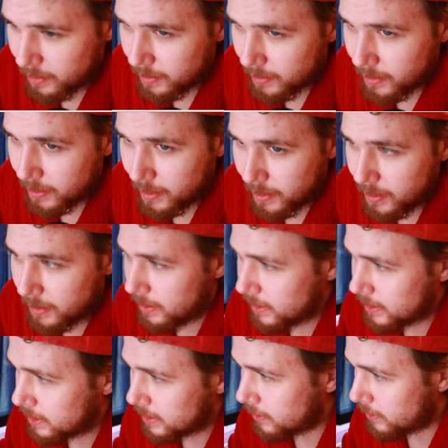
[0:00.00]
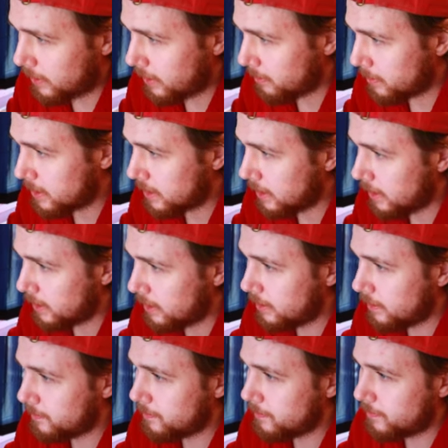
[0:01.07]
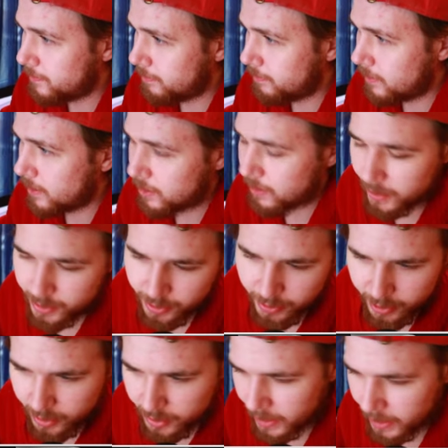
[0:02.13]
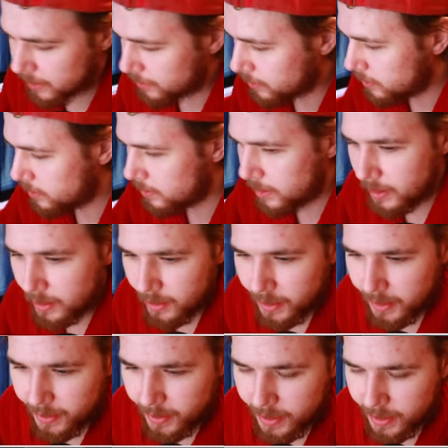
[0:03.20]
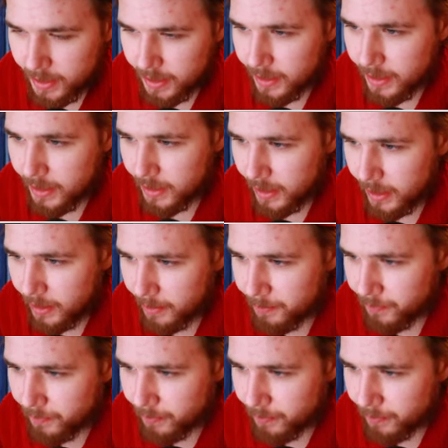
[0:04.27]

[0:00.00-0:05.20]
And this is already a mistake. So I should have just castled. I think I said that in the game.